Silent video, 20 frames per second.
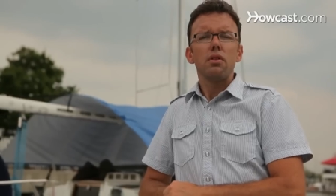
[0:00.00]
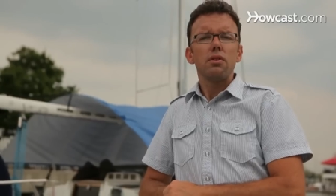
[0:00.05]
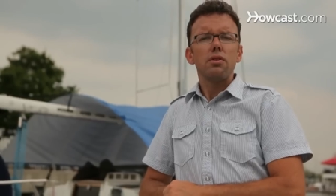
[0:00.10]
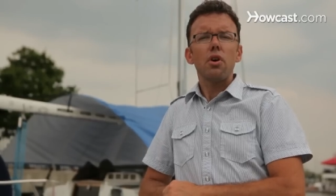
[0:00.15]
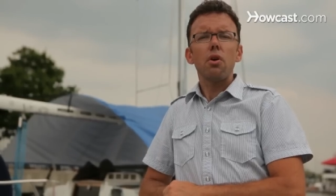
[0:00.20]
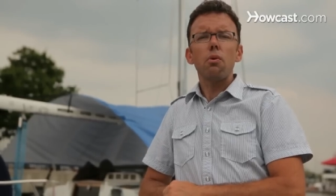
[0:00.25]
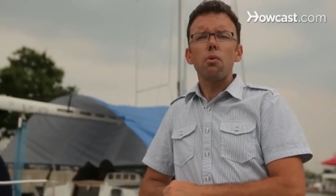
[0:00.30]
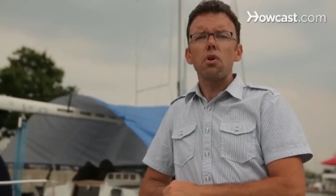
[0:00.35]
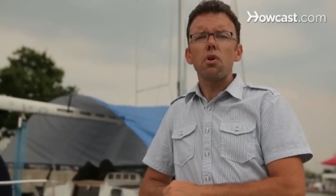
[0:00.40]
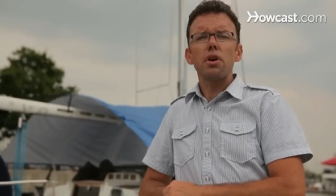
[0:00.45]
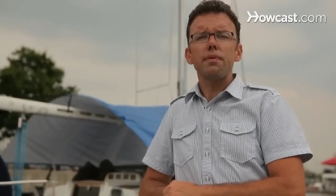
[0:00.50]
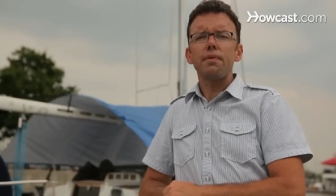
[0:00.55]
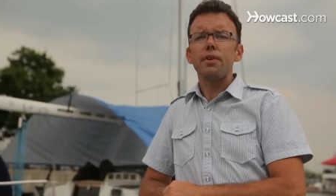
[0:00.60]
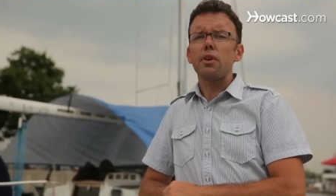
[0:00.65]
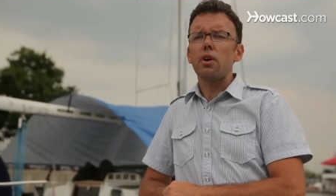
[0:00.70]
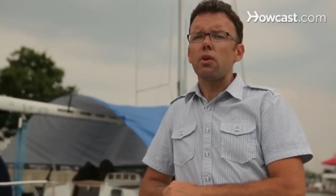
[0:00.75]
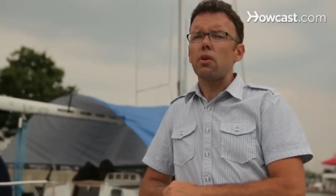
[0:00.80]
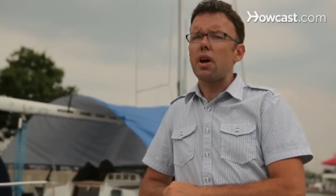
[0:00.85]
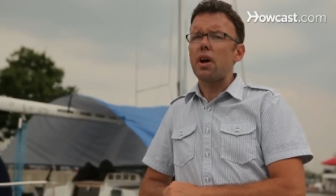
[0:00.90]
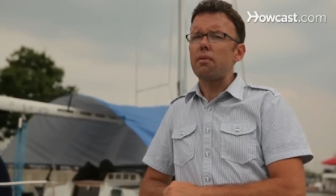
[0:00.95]
Don't worry if
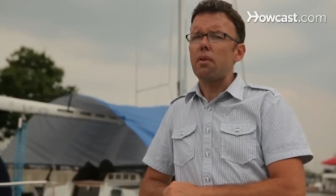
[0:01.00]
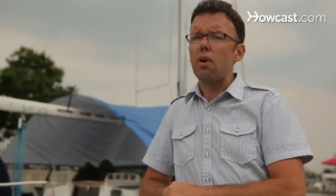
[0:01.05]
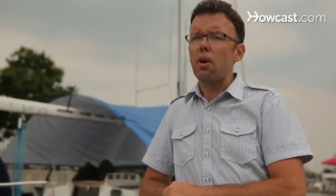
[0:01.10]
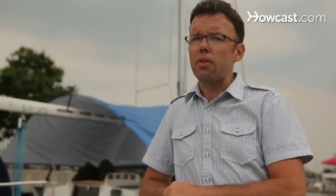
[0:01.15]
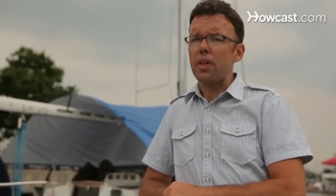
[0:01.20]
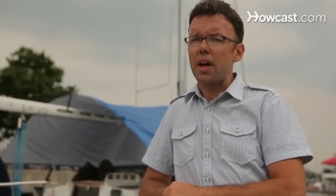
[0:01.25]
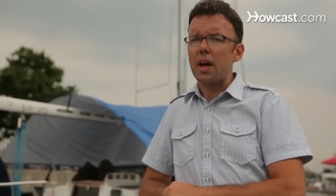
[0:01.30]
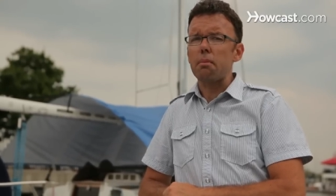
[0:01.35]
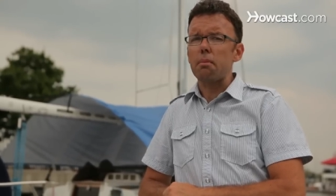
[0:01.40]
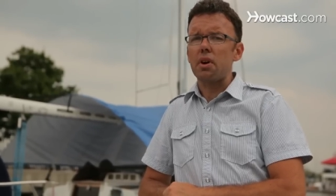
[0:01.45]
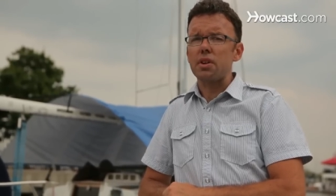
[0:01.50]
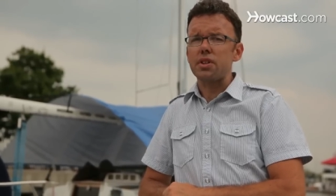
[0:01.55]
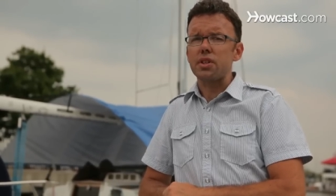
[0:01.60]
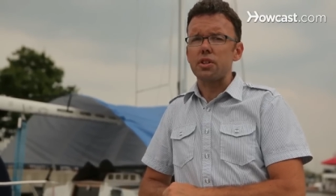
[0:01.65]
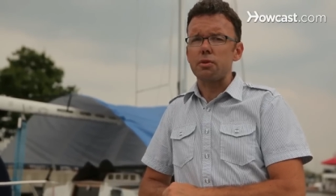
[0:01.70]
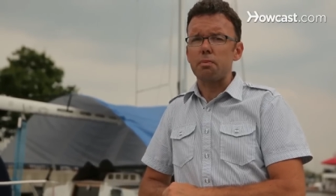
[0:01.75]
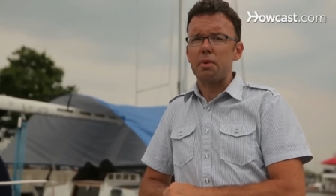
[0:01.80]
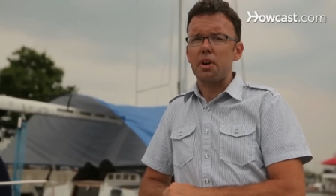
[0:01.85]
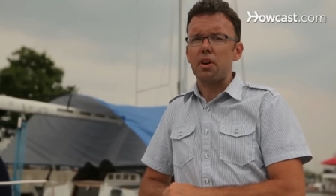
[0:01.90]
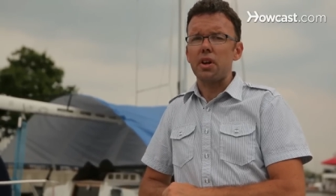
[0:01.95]
you don't have all that much
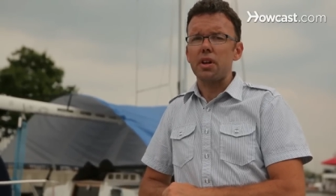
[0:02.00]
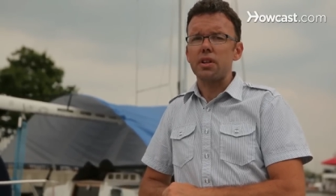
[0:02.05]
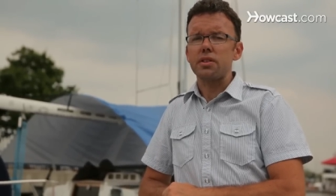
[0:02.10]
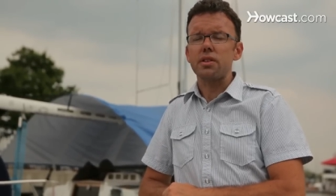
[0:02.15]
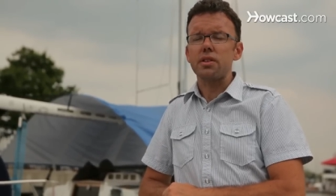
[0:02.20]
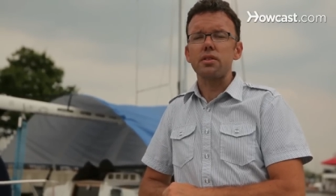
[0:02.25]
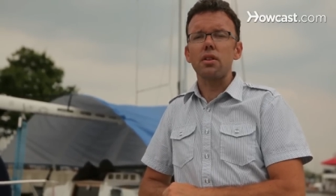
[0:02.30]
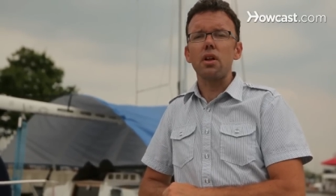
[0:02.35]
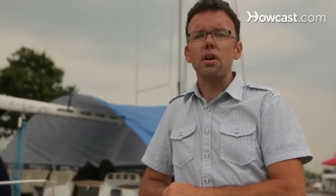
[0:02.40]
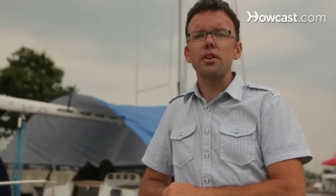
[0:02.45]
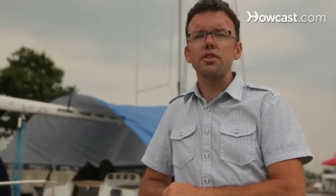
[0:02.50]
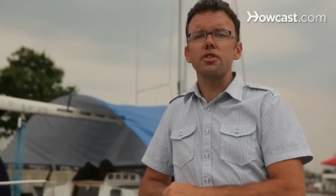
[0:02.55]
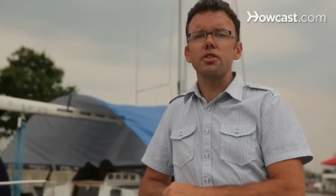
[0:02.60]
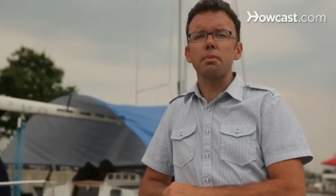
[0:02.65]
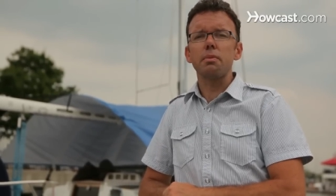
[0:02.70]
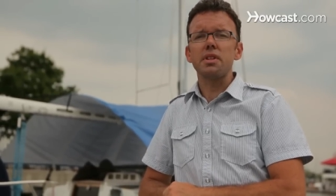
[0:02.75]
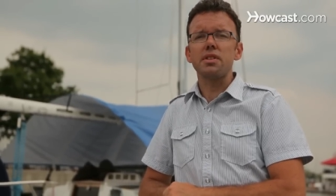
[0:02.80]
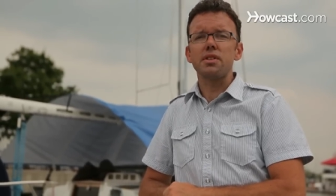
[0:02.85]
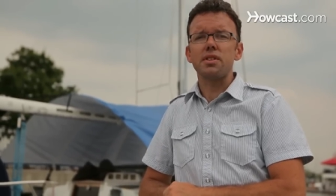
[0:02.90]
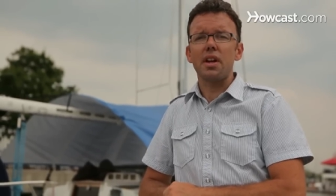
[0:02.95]
experience. As long as
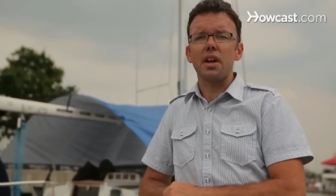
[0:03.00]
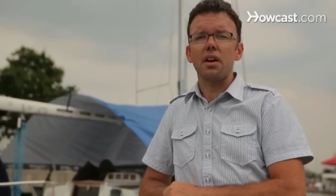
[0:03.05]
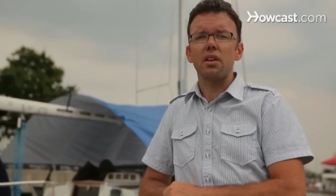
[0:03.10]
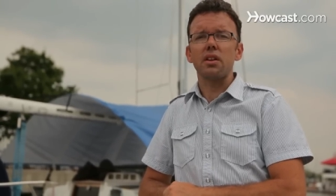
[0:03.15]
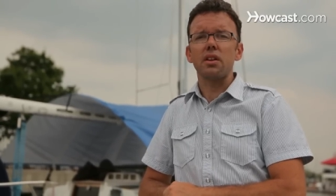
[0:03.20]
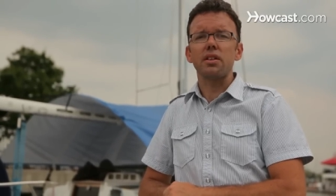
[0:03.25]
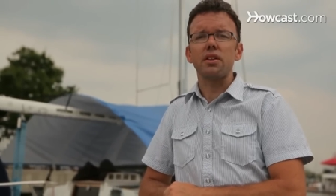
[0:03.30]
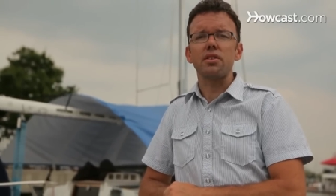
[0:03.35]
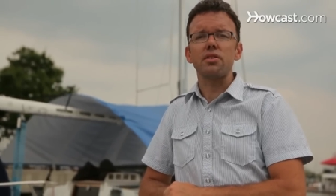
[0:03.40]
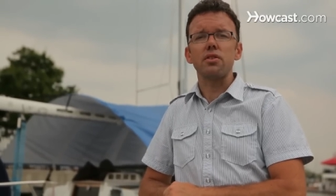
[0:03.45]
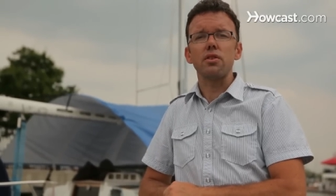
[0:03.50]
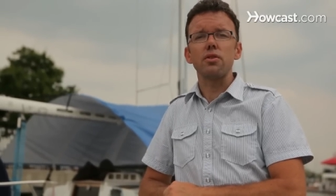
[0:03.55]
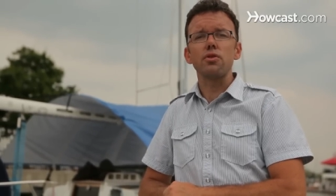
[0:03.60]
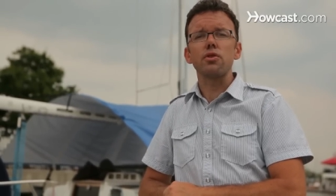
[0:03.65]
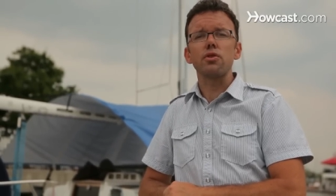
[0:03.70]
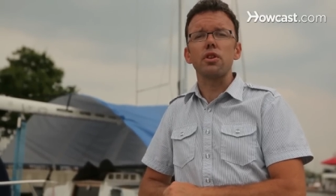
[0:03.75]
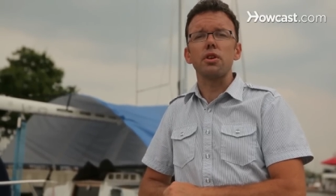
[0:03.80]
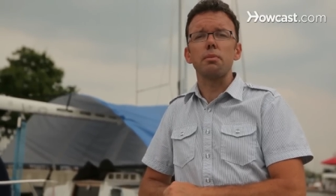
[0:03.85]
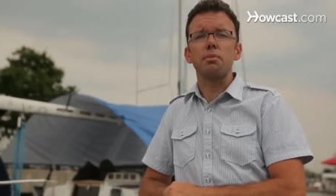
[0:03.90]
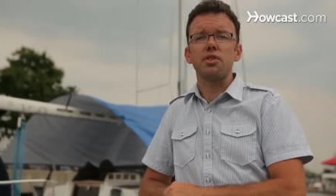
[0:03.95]
you've been sailing, there's
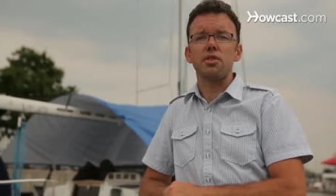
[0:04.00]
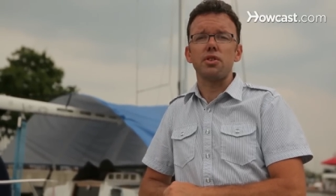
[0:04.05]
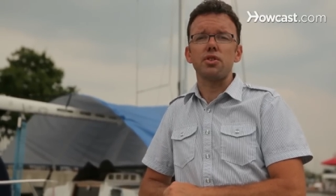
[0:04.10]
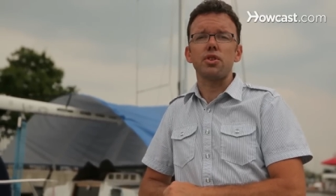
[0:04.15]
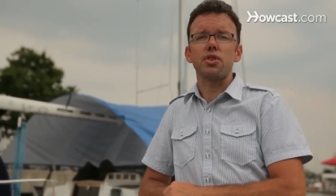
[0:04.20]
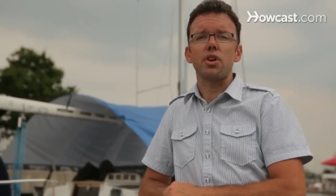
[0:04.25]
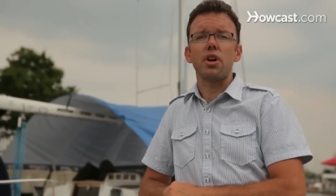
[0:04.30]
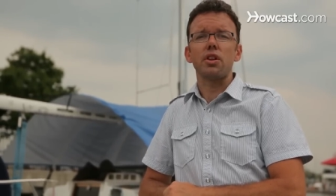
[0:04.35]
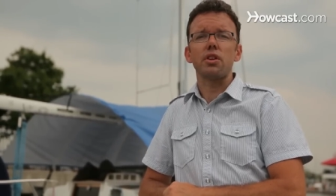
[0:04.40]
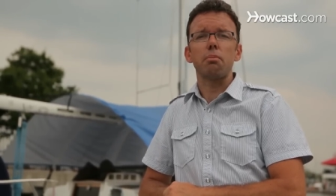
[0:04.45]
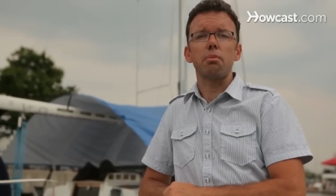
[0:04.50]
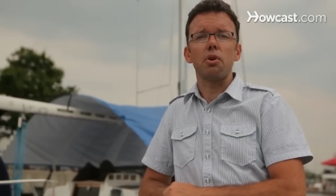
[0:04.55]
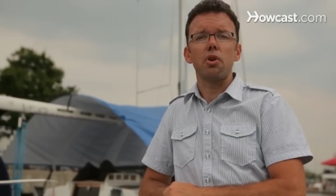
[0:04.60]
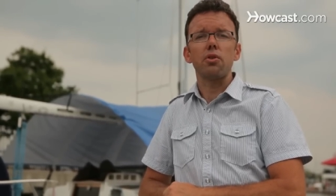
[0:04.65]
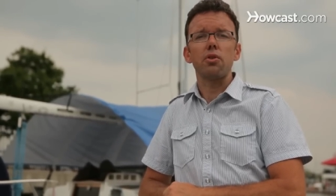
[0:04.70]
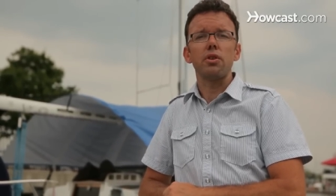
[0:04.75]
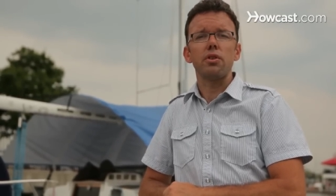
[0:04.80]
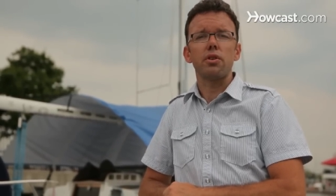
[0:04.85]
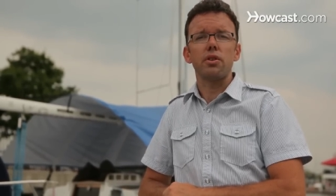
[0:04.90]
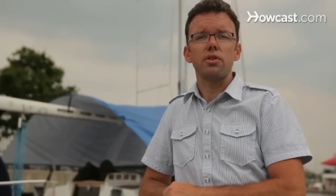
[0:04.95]
usually a position on the
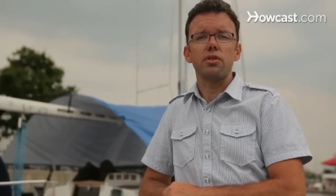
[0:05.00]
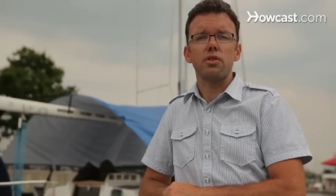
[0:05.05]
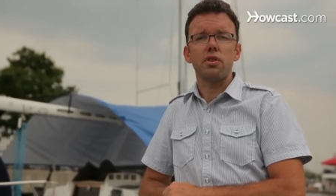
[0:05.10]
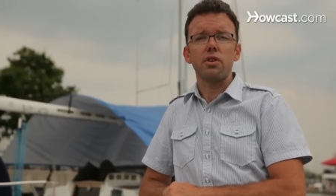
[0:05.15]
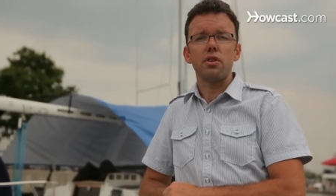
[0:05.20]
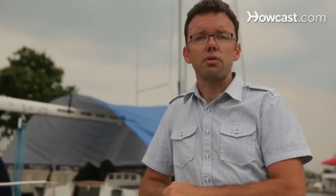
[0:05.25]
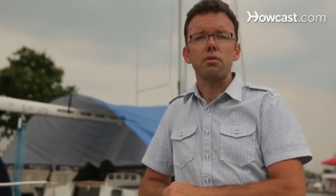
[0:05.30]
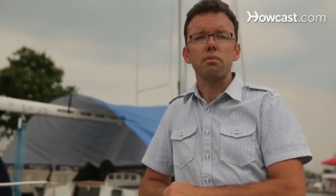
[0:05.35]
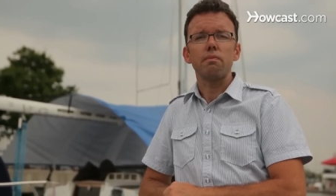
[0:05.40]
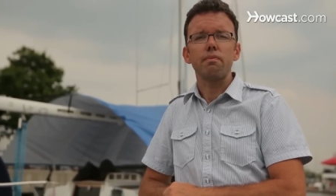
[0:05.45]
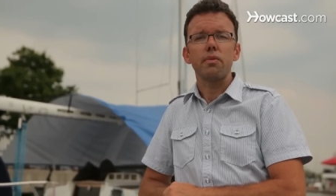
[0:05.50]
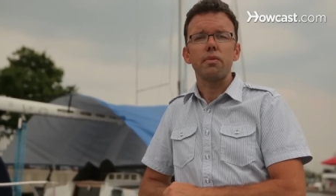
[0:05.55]
boat you can do.